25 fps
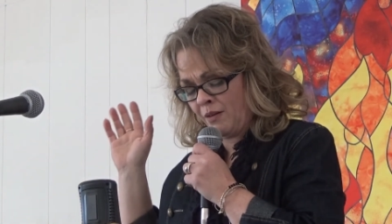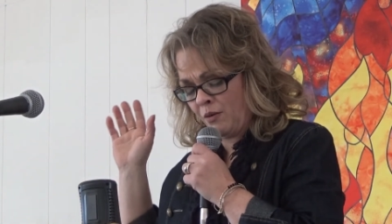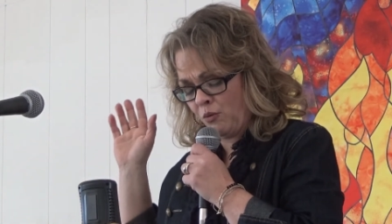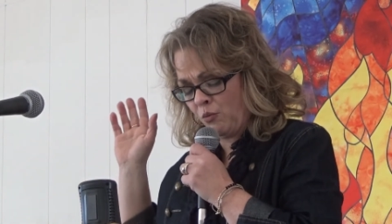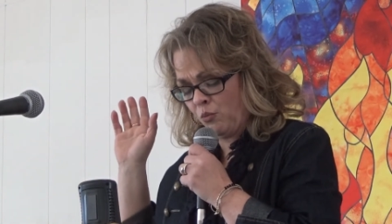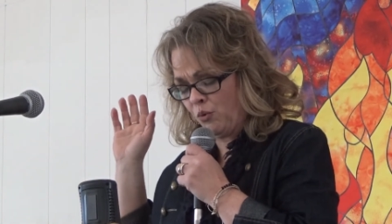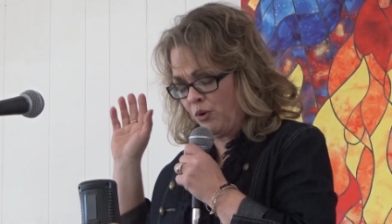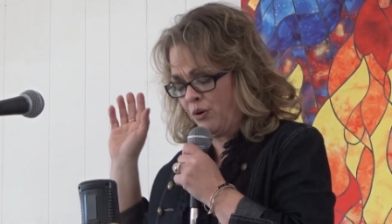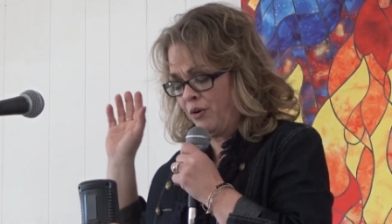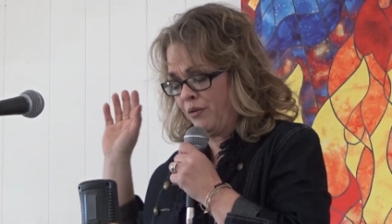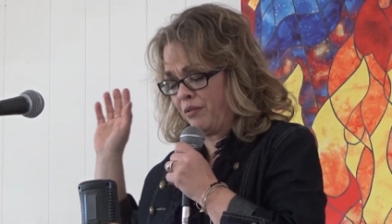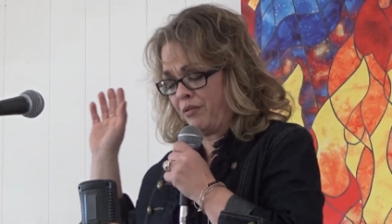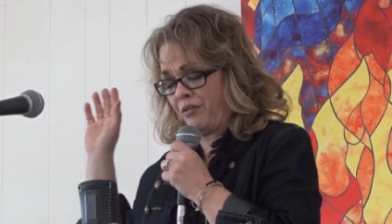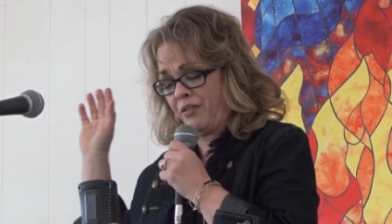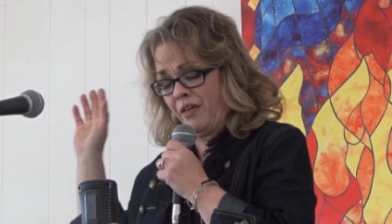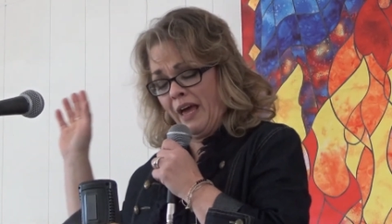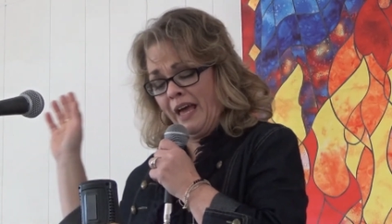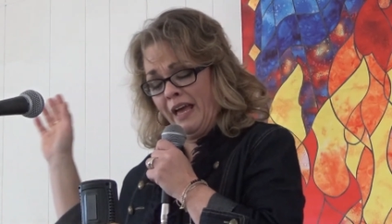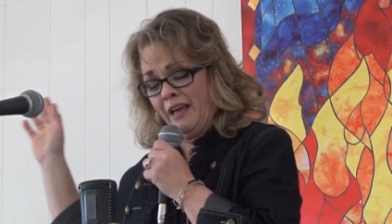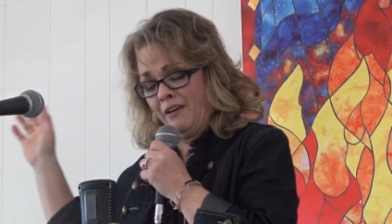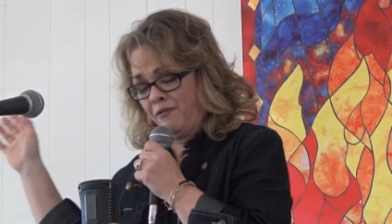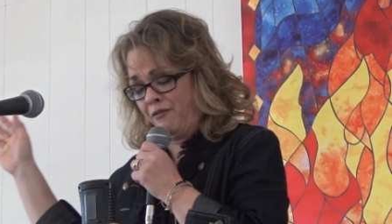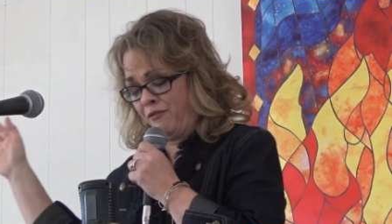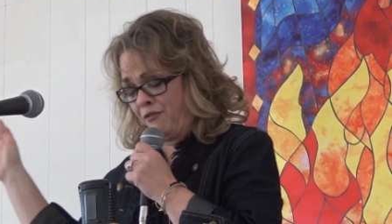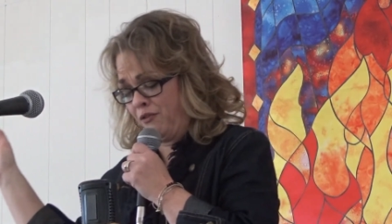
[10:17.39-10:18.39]
We're
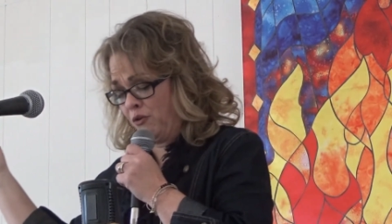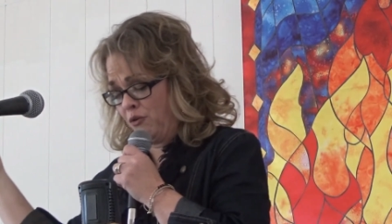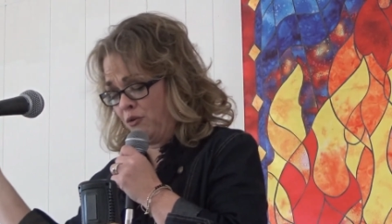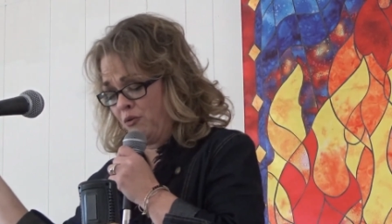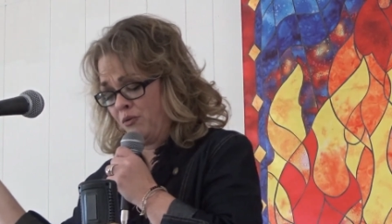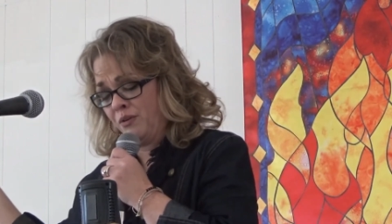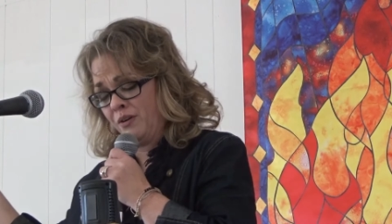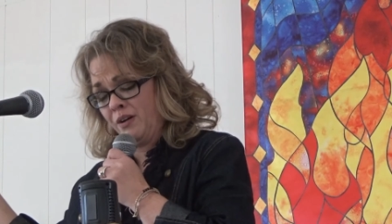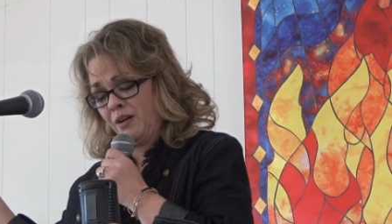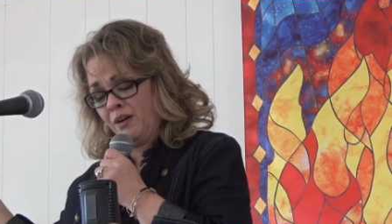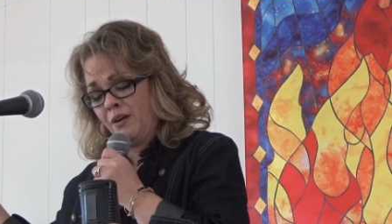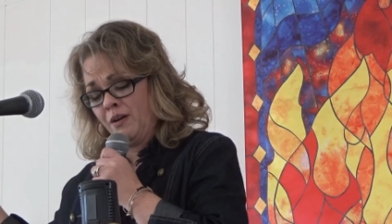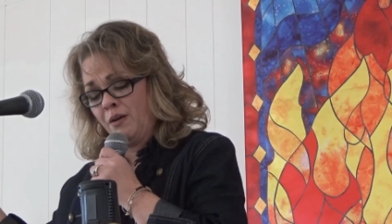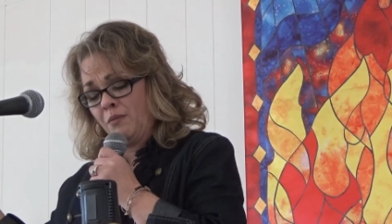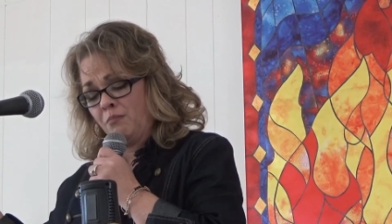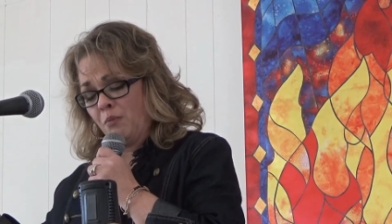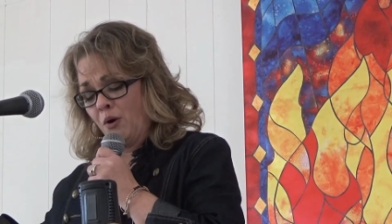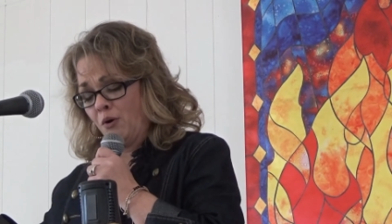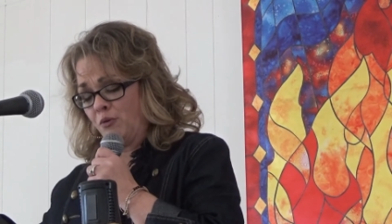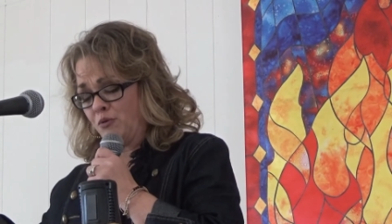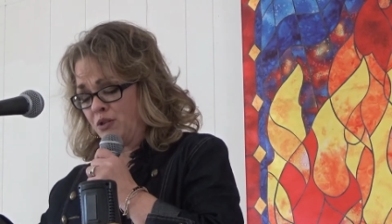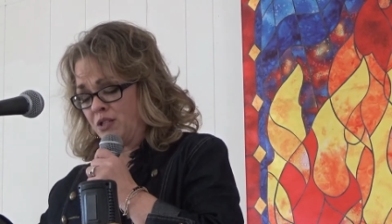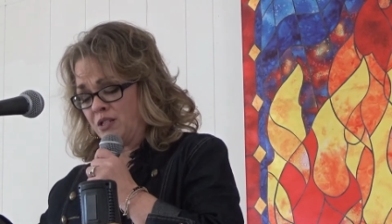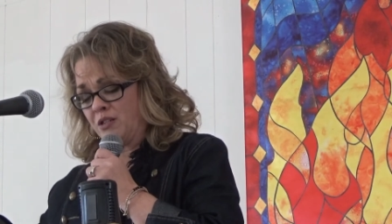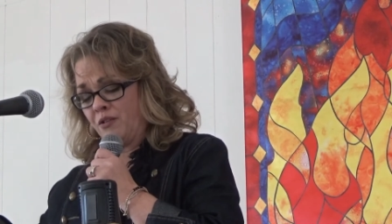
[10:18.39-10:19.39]
thankful,
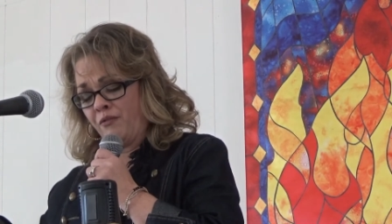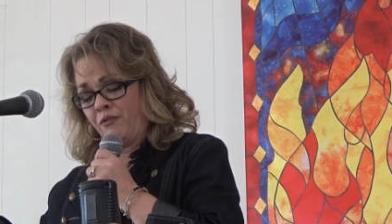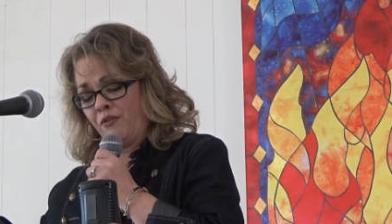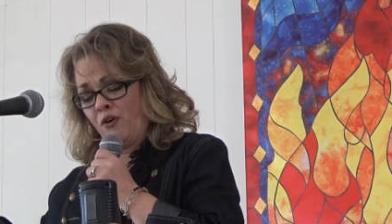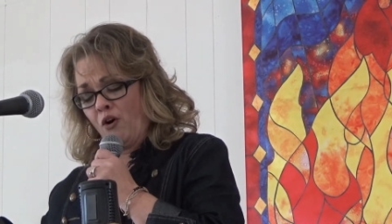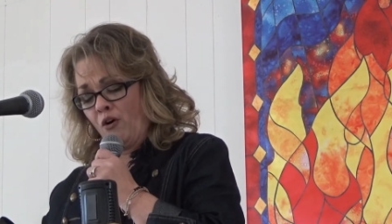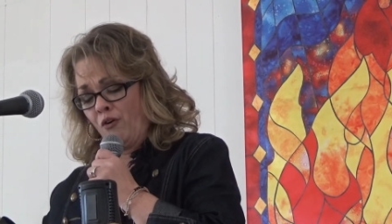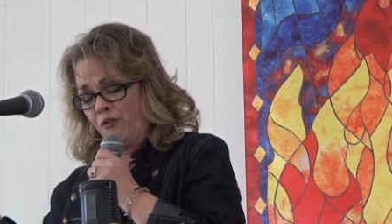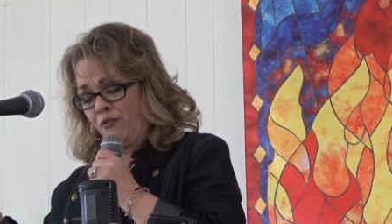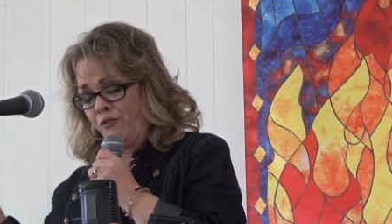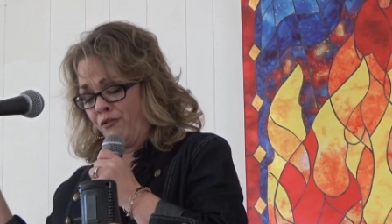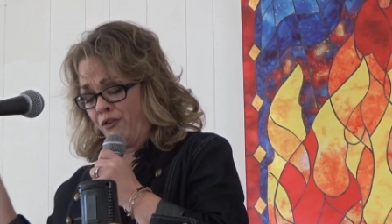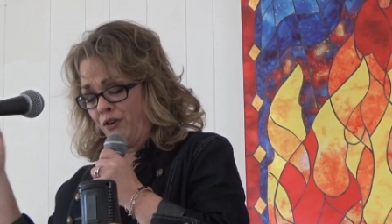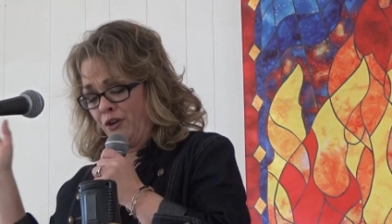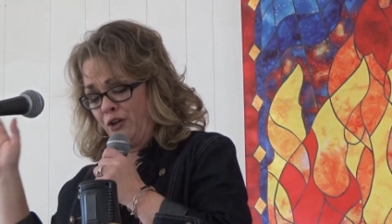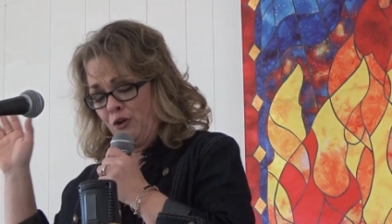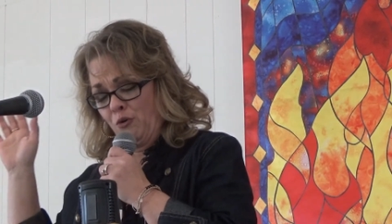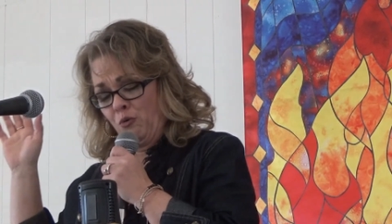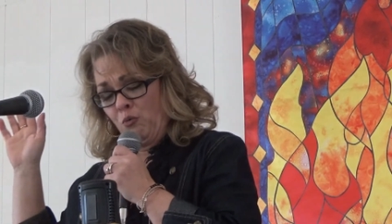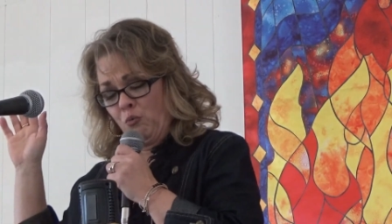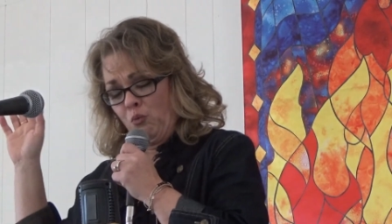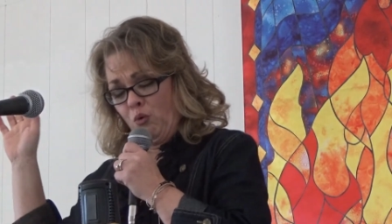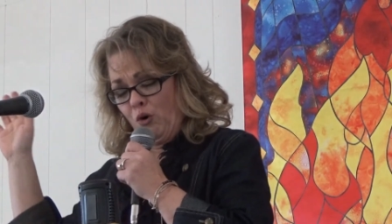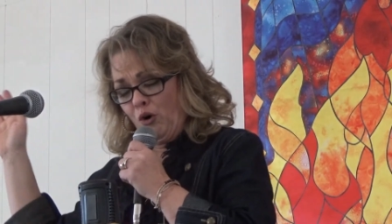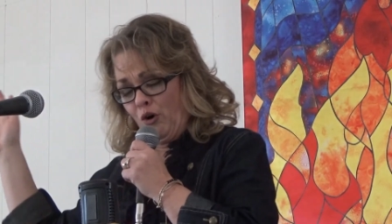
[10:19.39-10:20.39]
most of all, for your
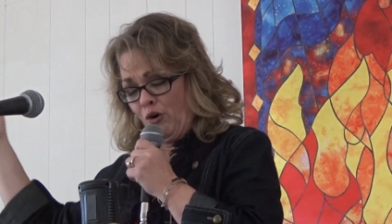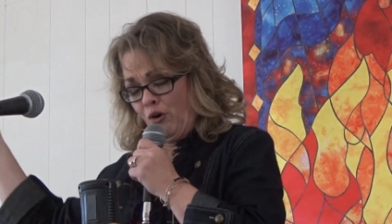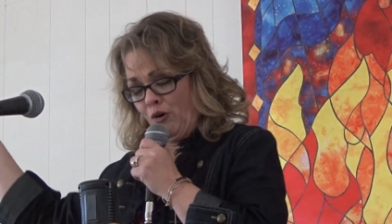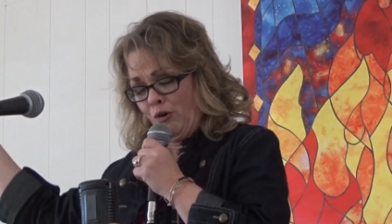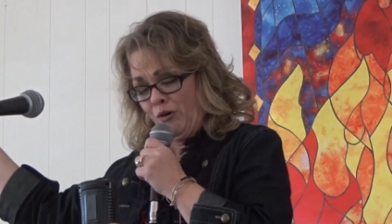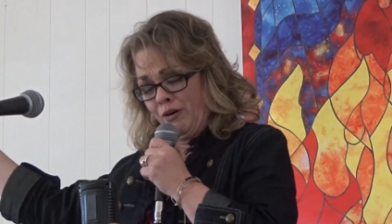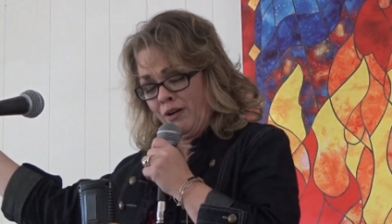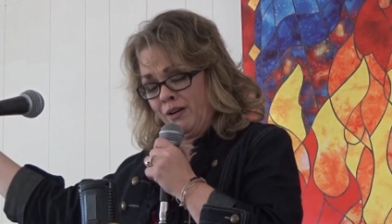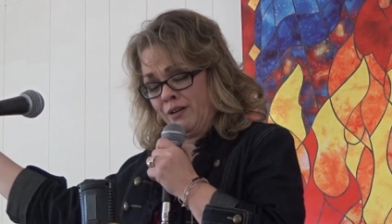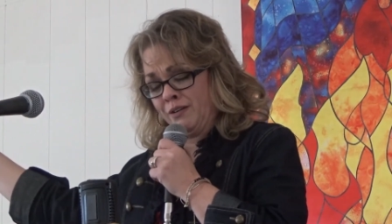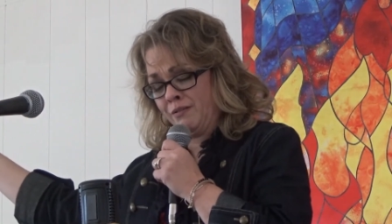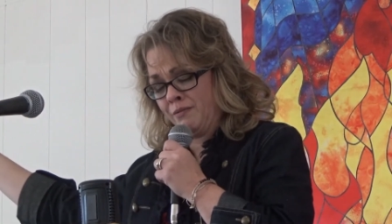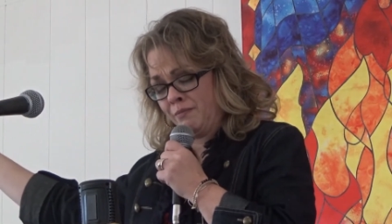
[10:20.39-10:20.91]
word.